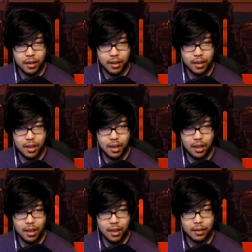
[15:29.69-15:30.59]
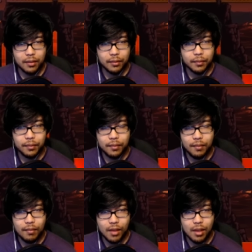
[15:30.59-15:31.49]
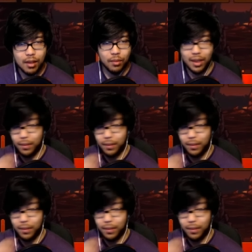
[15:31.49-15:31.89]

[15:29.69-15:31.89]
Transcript: Yeah. We're never